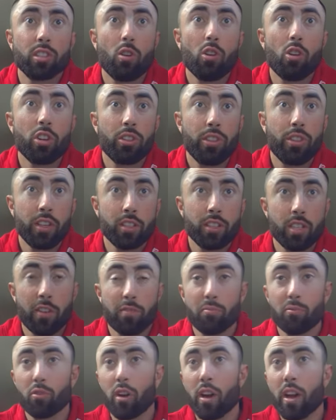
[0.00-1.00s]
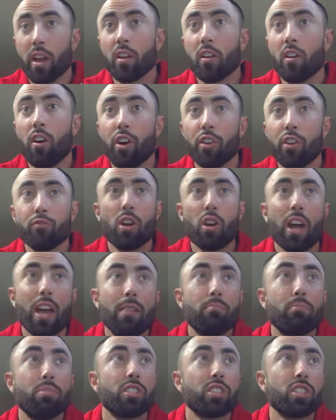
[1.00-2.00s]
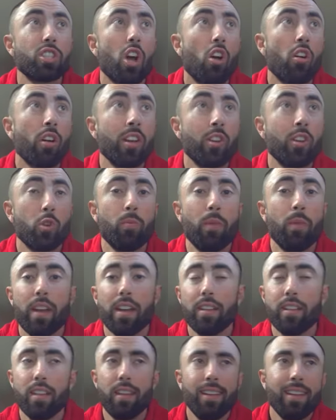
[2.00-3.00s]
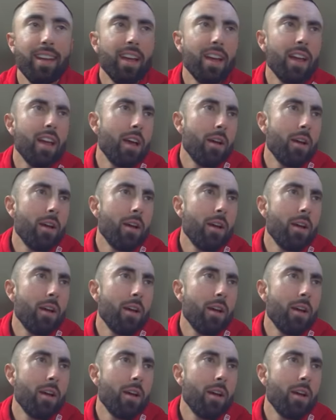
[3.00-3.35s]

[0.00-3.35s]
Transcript: So all good things there from Greg on Ryan Pisarri, interim AD.